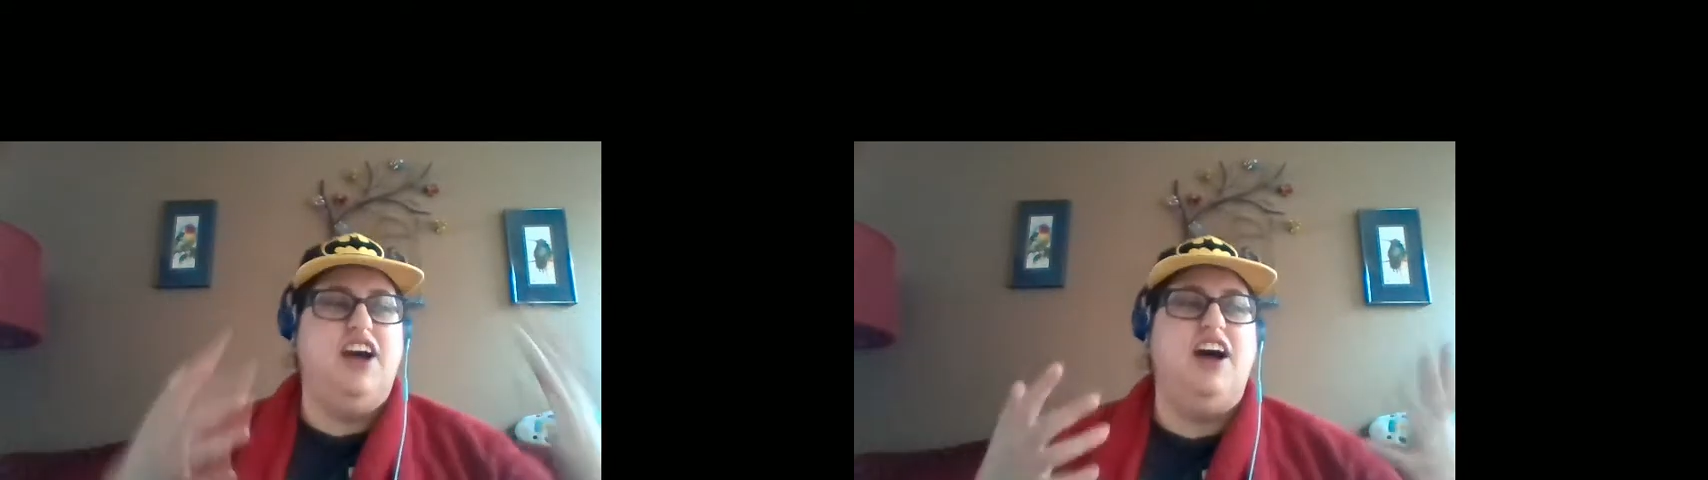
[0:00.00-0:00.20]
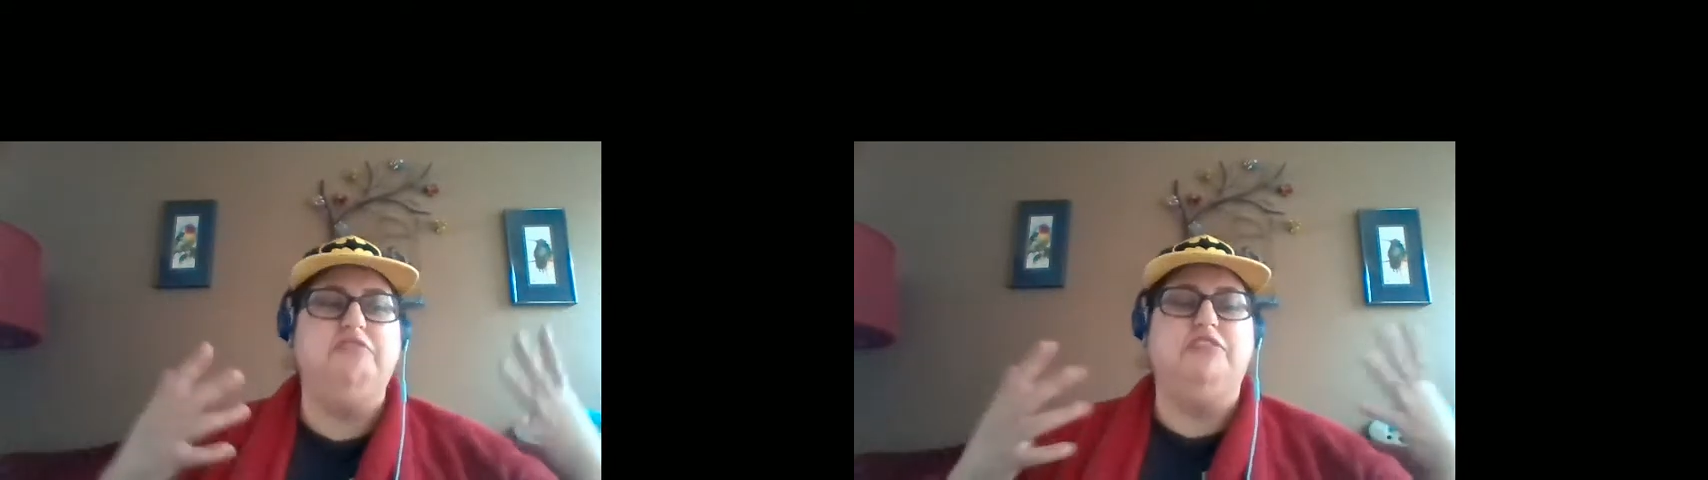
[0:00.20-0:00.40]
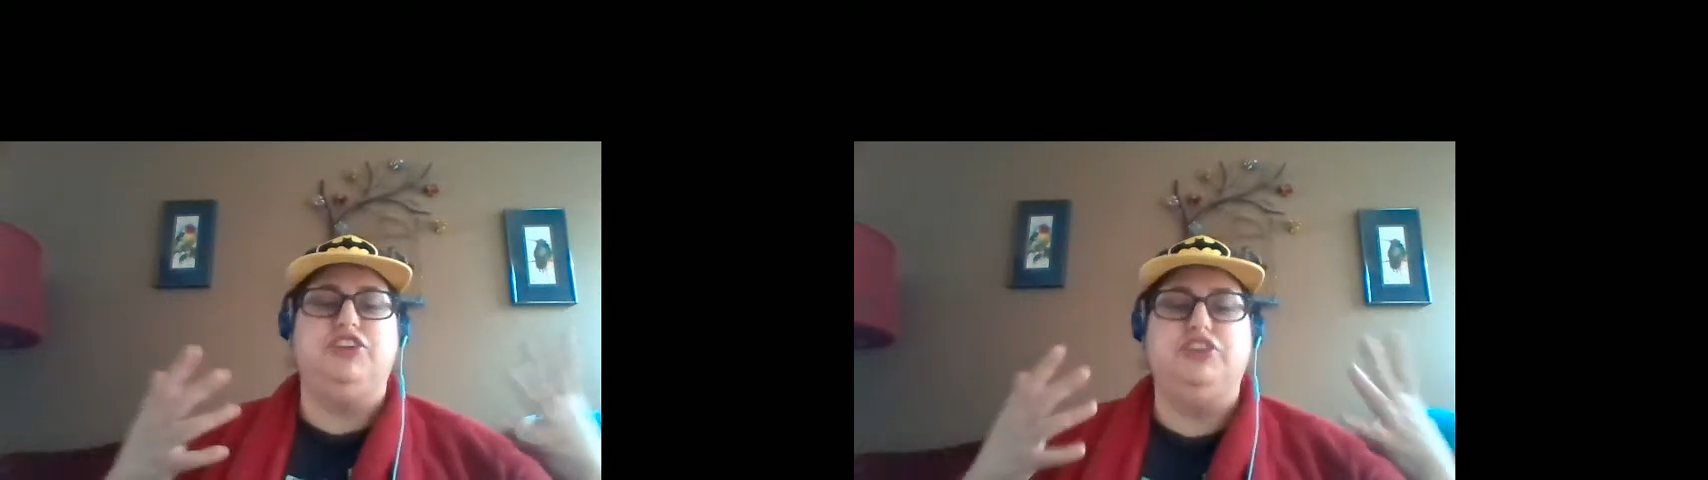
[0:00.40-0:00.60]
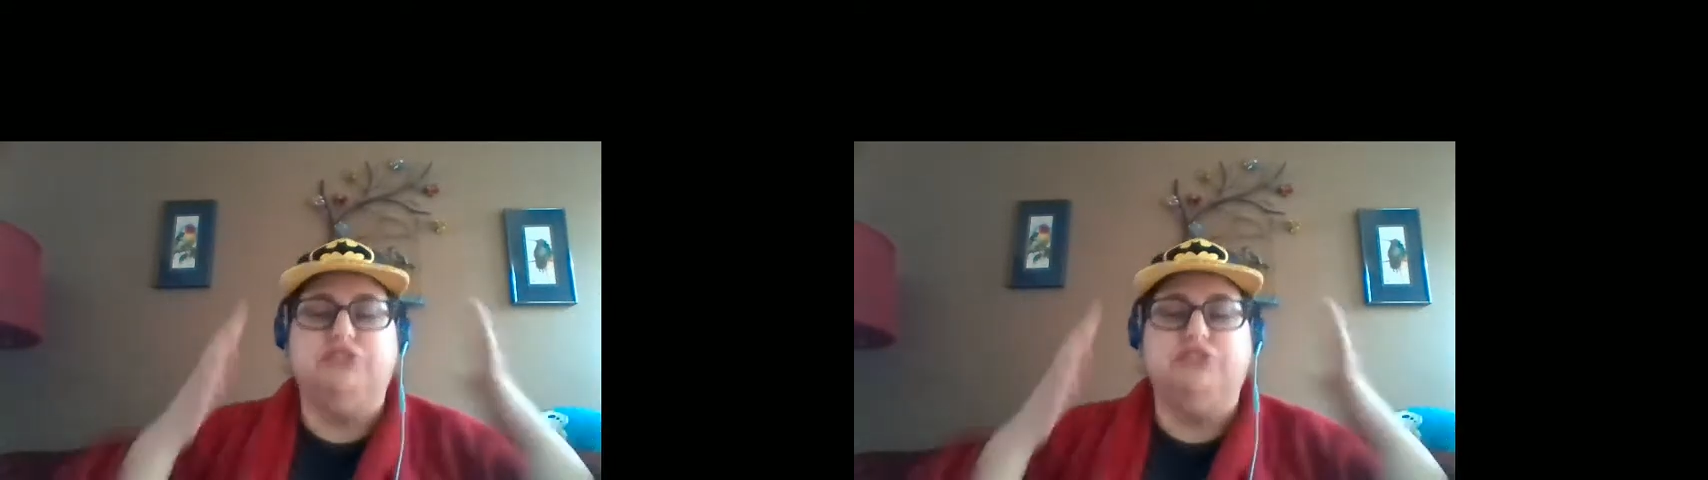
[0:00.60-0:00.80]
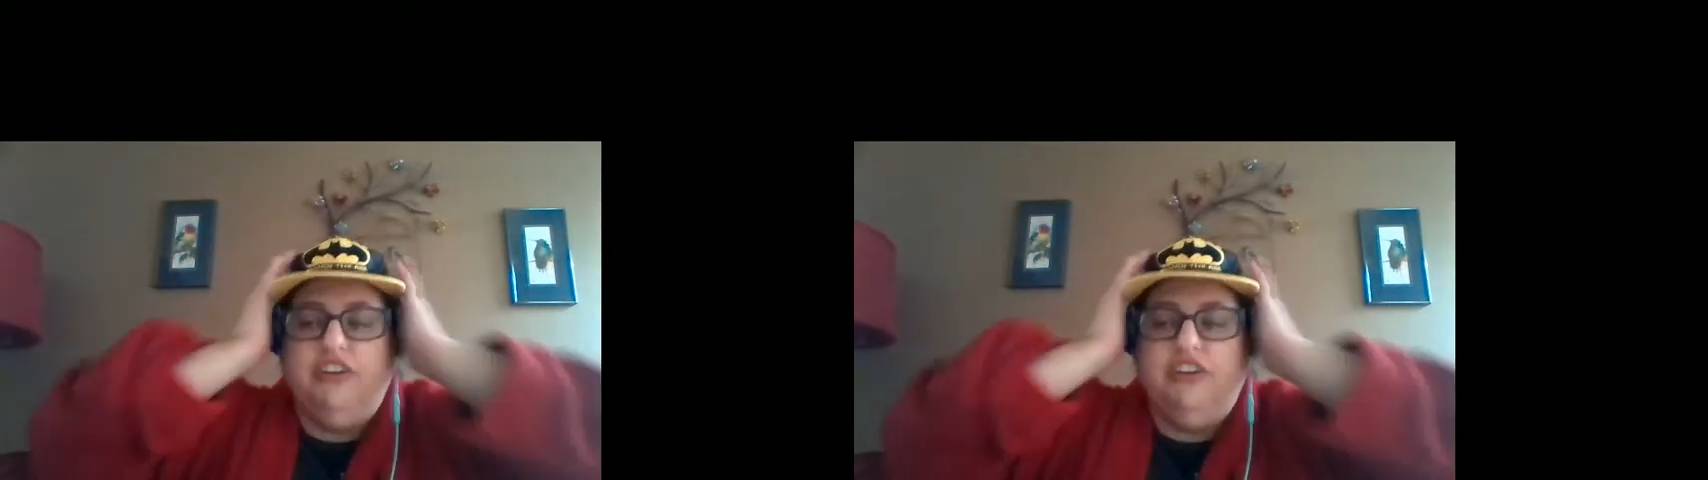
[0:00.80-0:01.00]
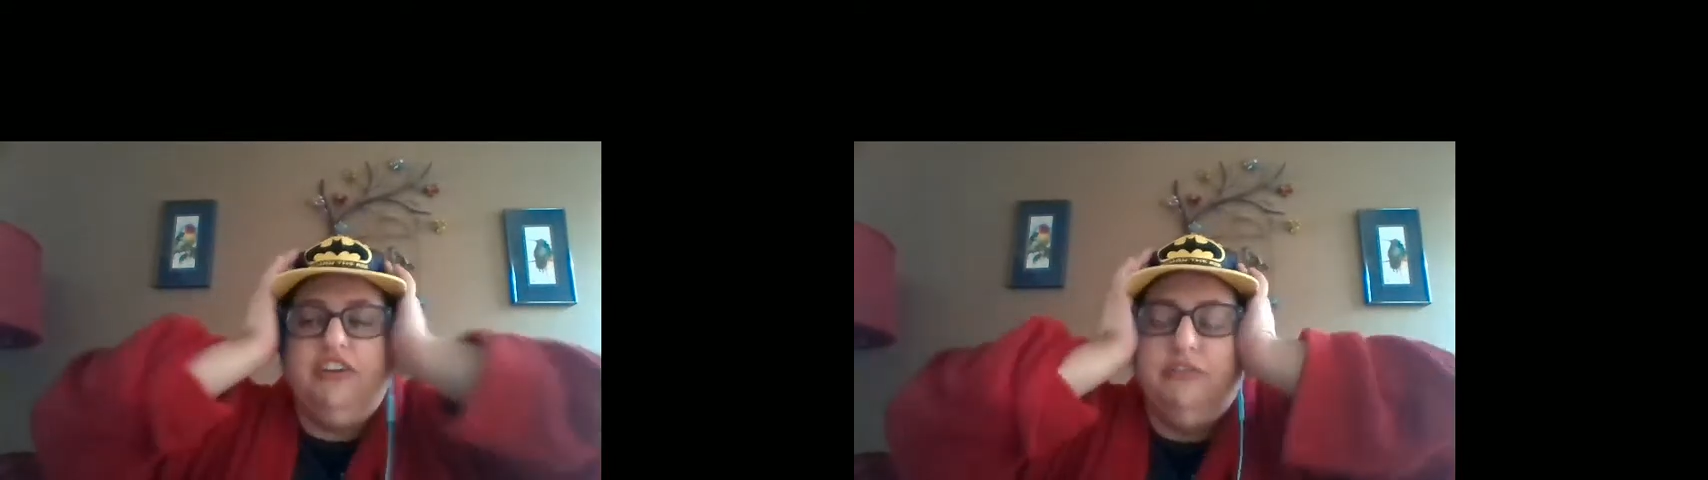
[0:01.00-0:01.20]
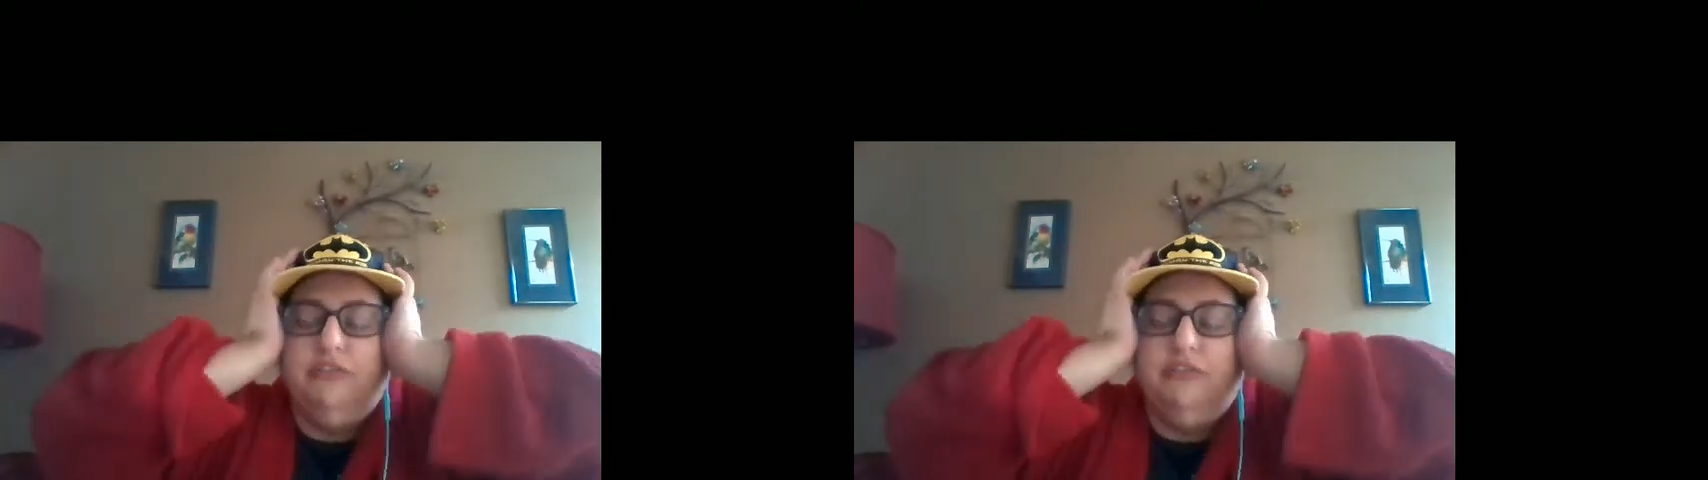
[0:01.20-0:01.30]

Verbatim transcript: what you do!